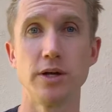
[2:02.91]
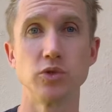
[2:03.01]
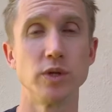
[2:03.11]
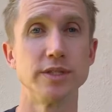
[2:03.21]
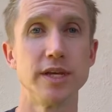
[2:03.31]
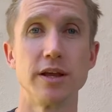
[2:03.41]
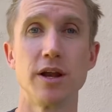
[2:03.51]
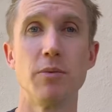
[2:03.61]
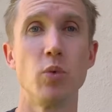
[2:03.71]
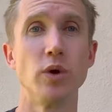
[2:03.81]
1 second
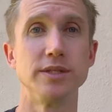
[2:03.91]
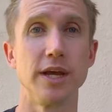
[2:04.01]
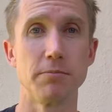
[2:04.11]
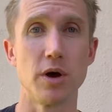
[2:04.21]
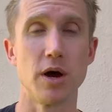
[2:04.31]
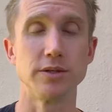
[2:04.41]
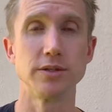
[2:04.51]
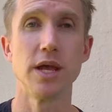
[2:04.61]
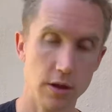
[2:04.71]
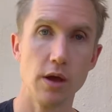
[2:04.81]
up, 1 second pause.
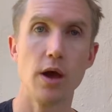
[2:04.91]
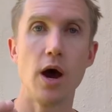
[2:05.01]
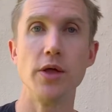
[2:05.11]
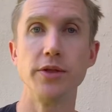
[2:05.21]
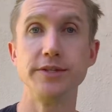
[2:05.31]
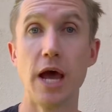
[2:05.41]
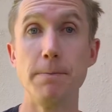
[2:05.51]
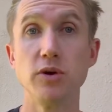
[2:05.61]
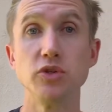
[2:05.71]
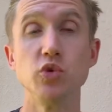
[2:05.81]
On the
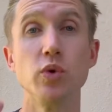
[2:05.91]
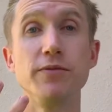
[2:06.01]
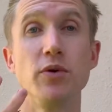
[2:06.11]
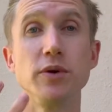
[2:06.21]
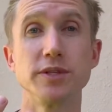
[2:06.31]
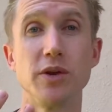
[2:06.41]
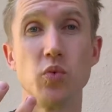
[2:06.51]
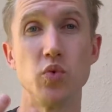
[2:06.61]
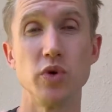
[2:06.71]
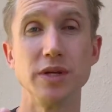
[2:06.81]
tempos, you want to focus
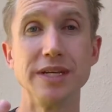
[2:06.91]
on really